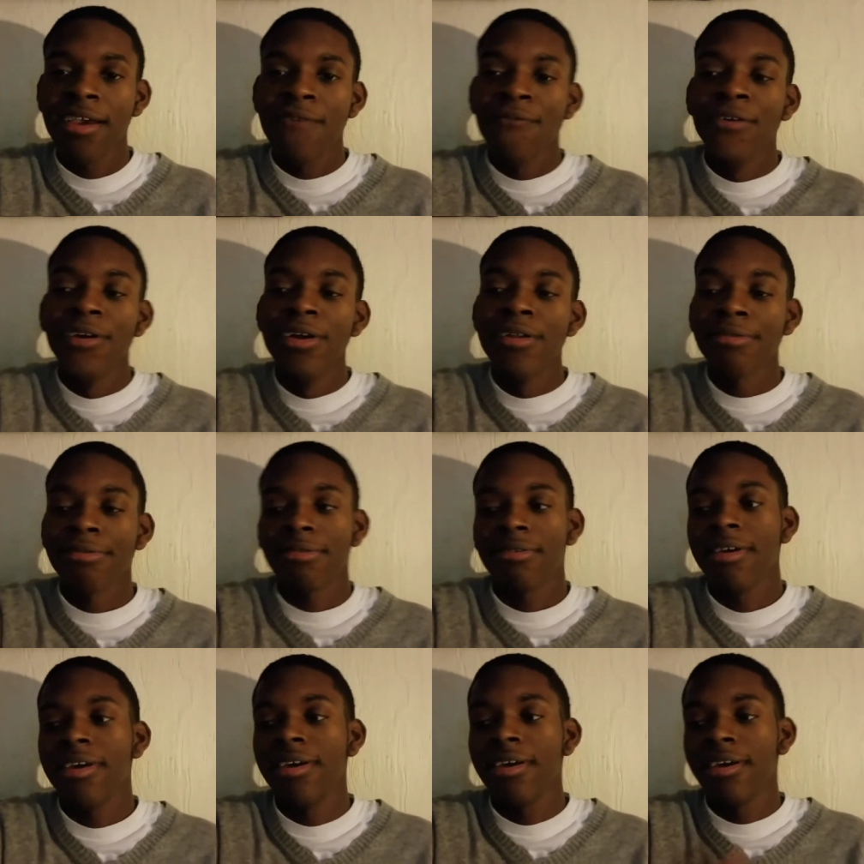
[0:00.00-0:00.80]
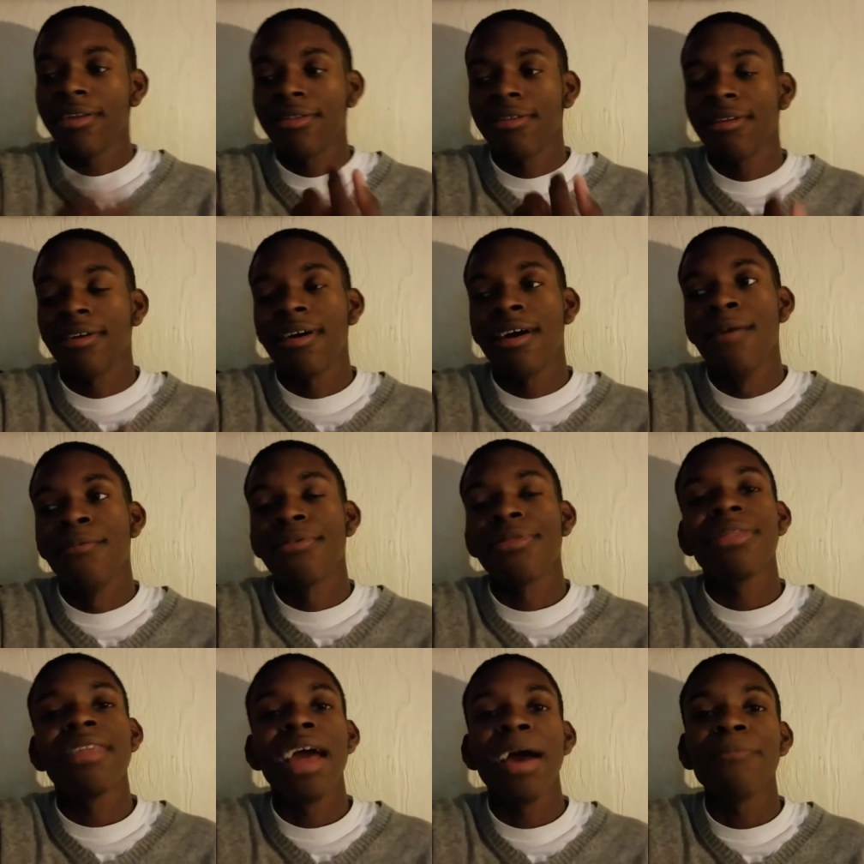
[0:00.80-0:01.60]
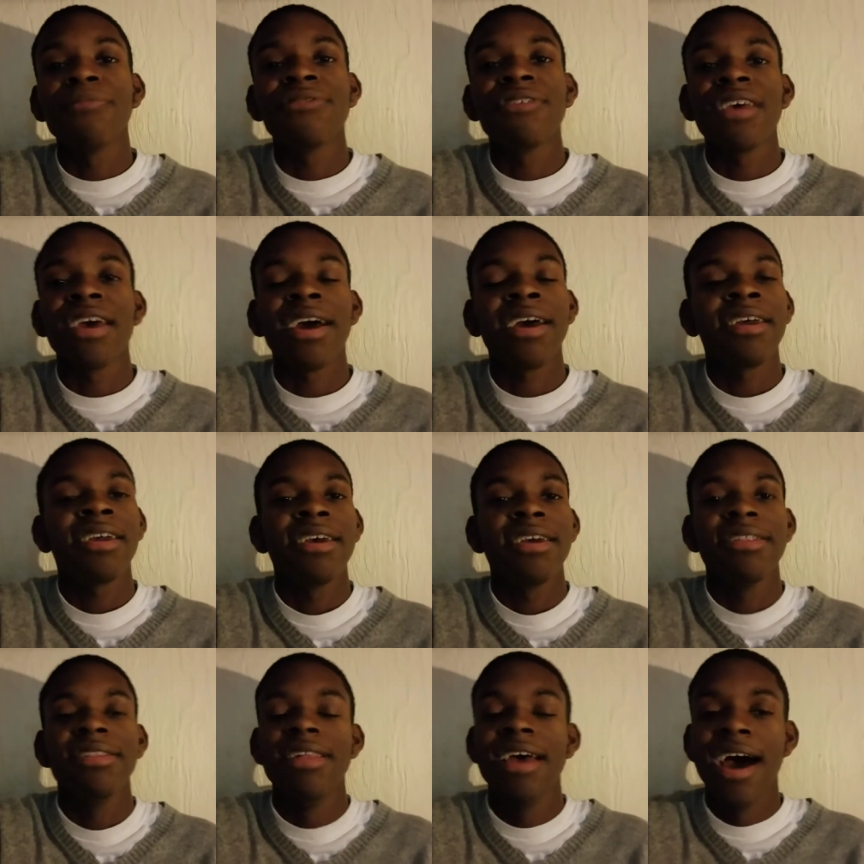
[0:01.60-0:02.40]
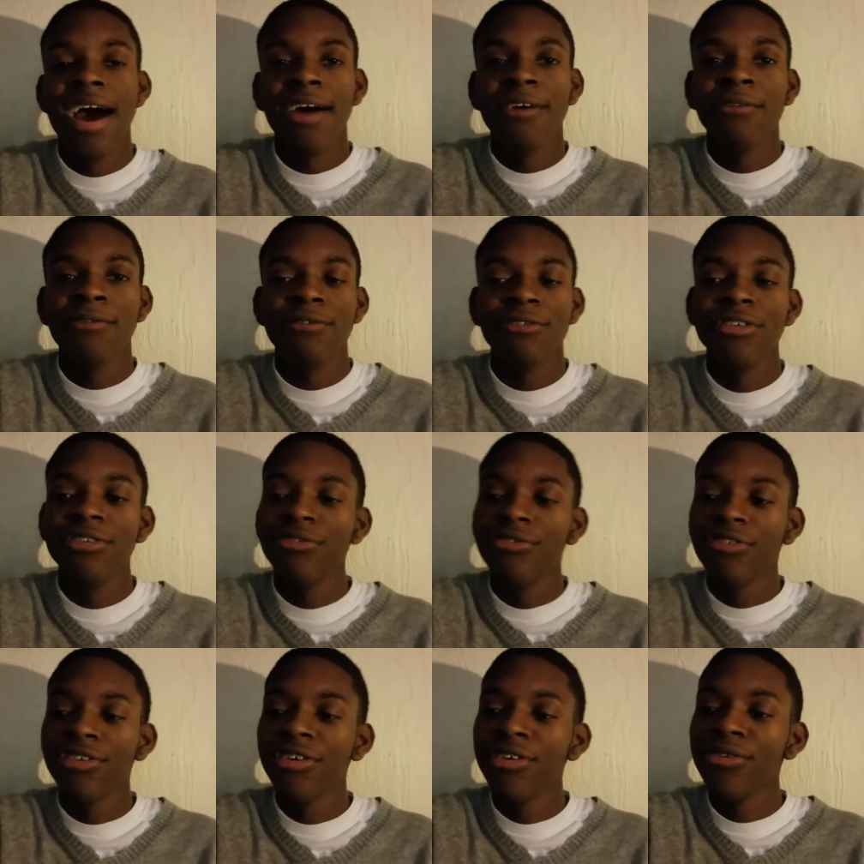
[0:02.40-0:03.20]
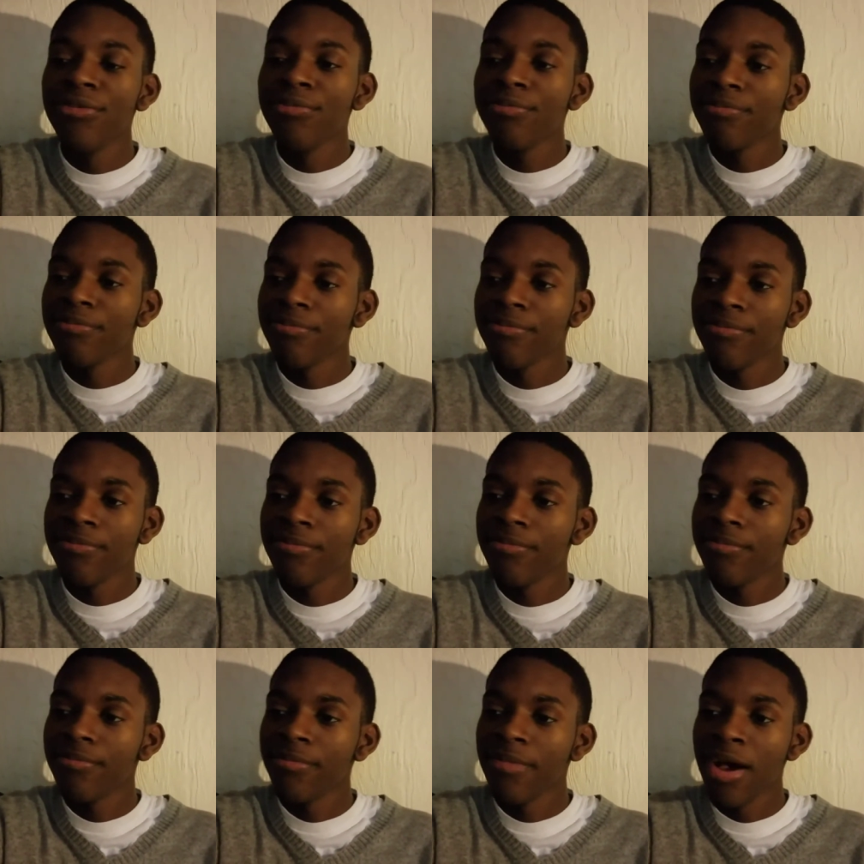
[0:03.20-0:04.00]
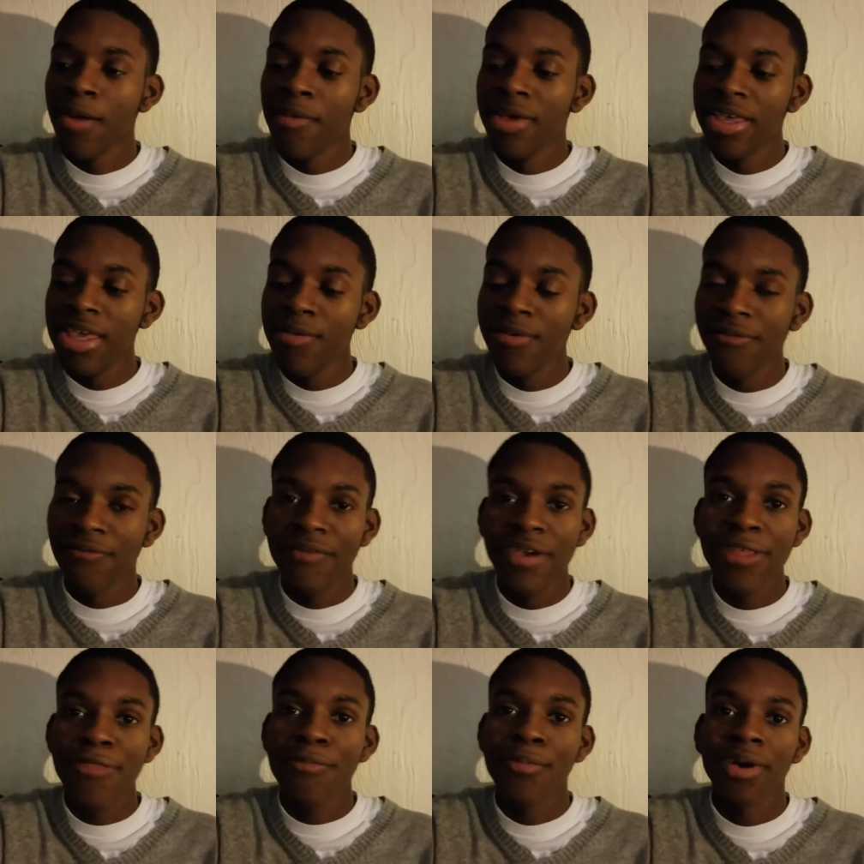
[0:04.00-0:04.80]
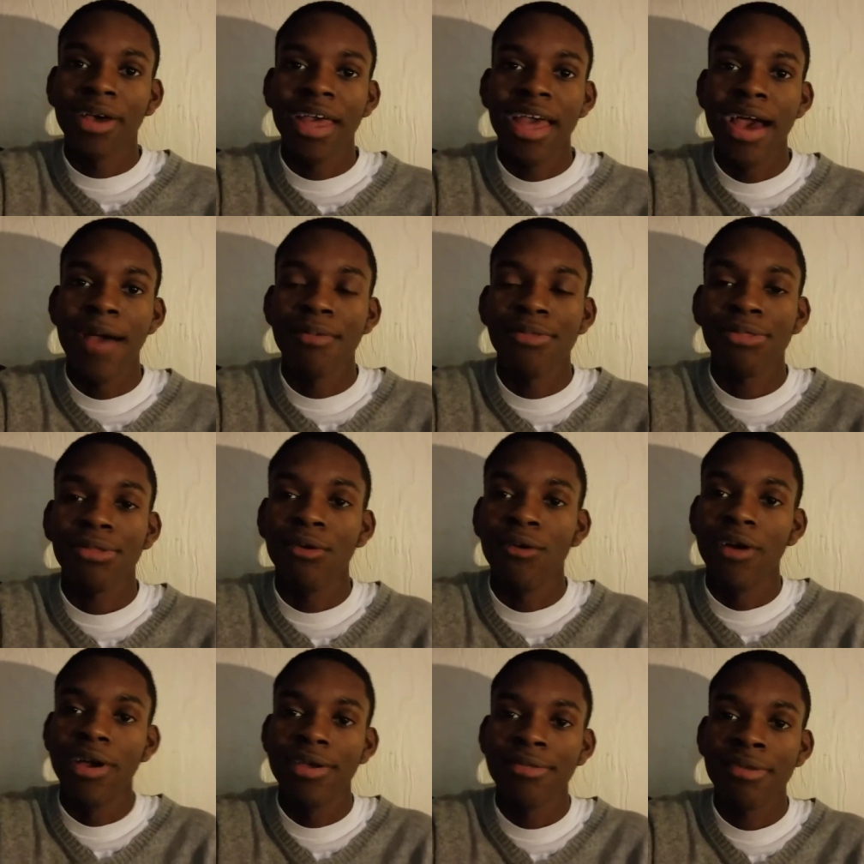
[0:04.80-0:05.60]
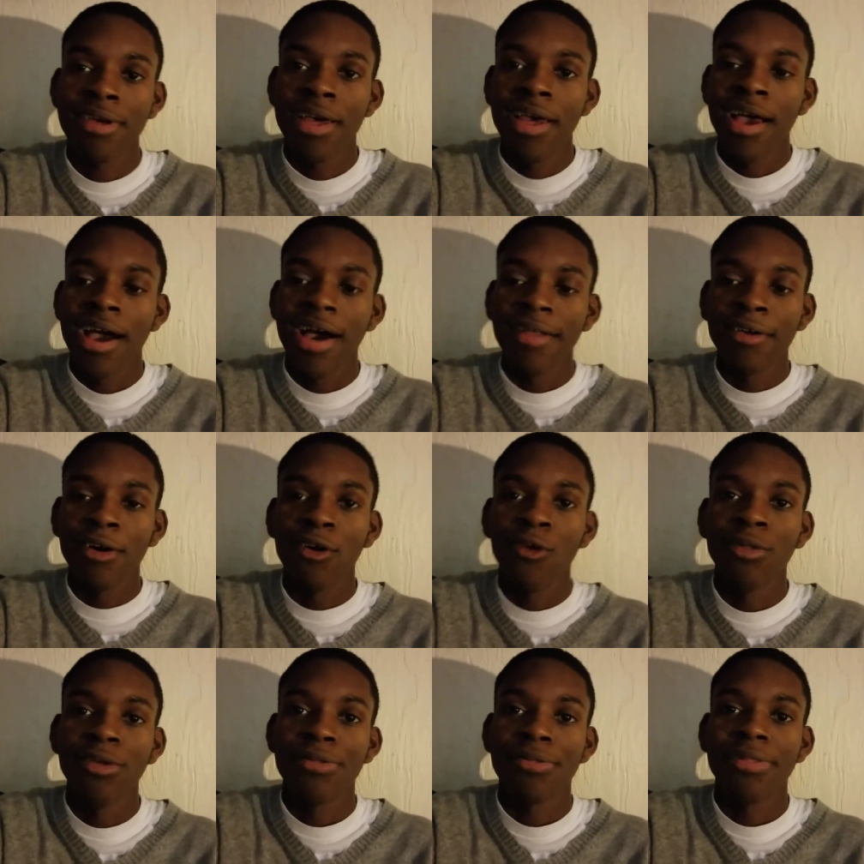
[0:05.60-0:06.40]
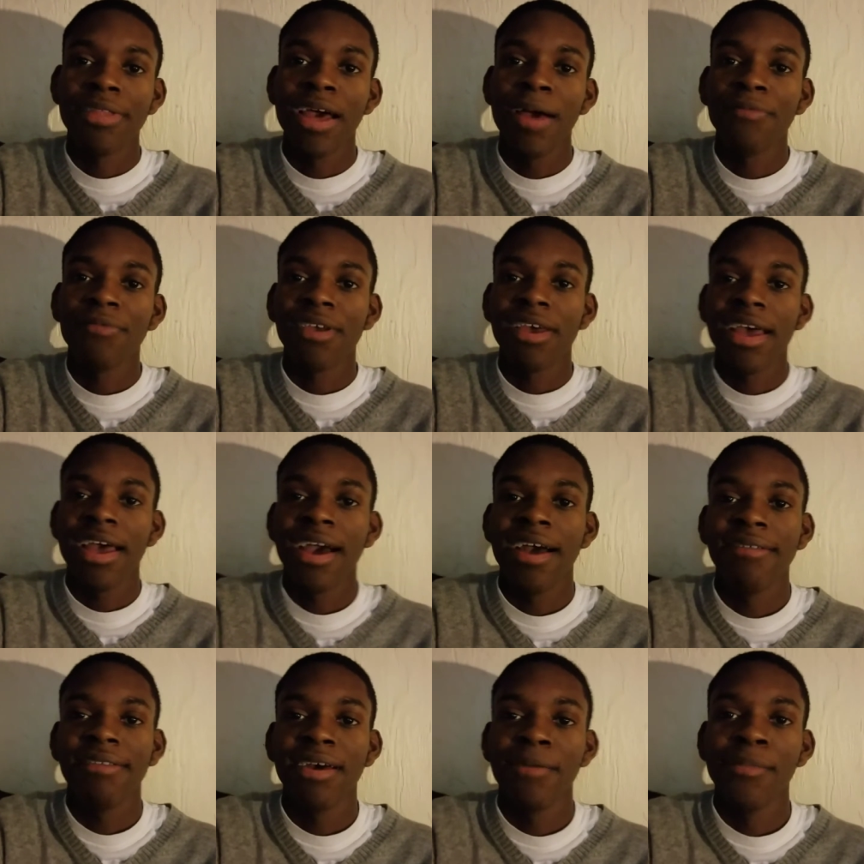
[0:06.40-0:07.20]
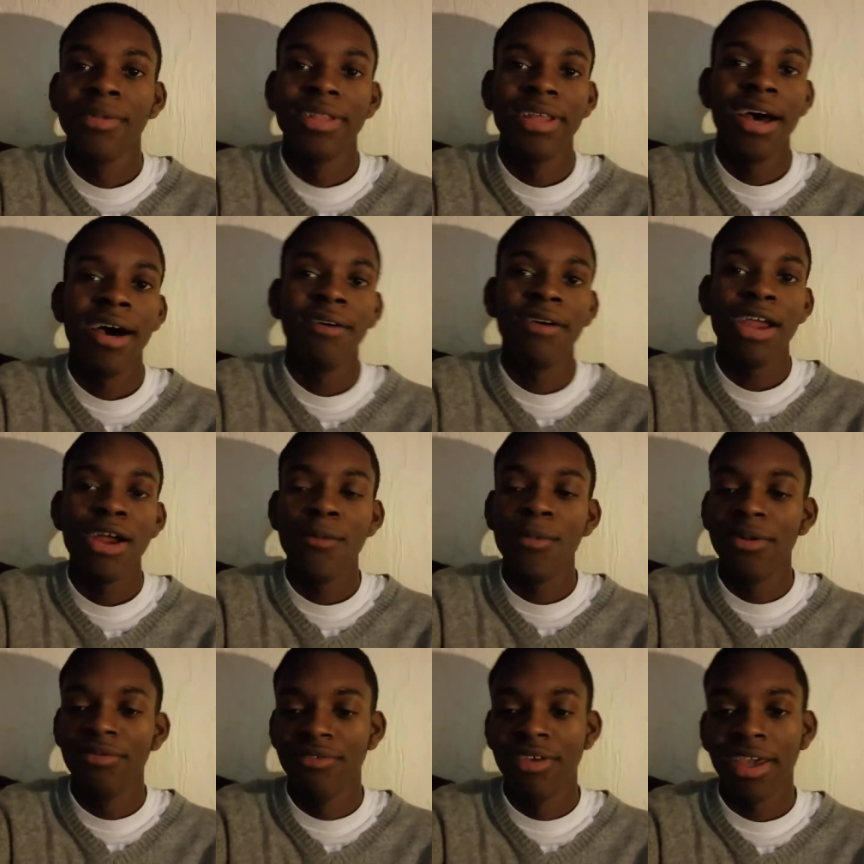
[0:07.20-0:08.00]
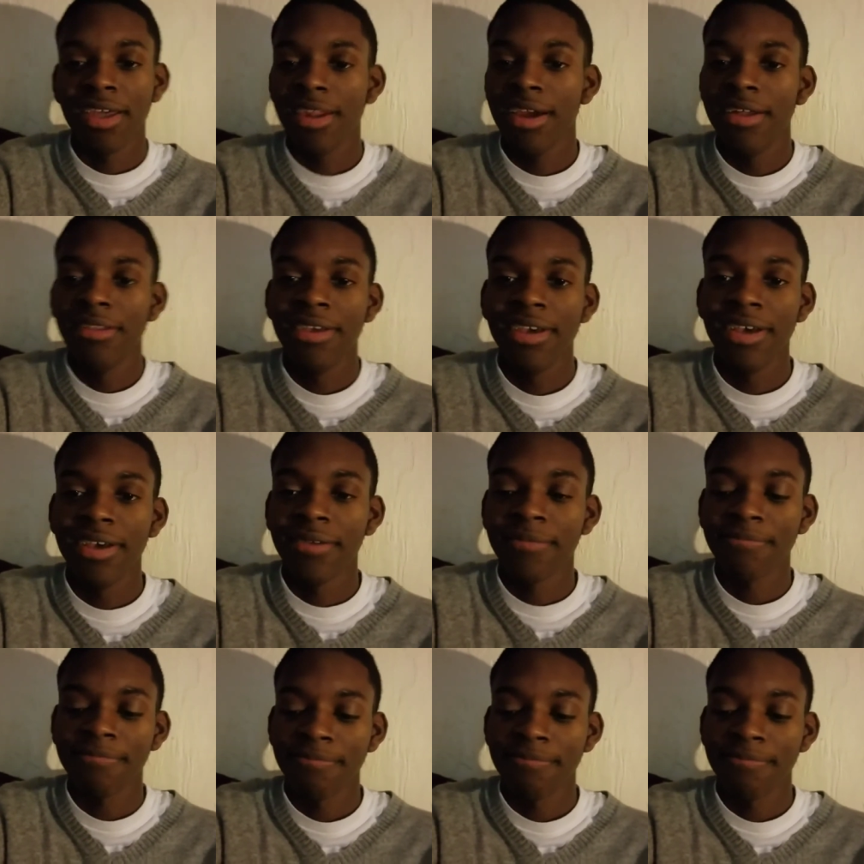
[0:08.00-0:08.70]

First on um, Snapchat, now YouTube. I mean, even Facebook have stories. I thought only Snapchat had that, but now everybody took an idea.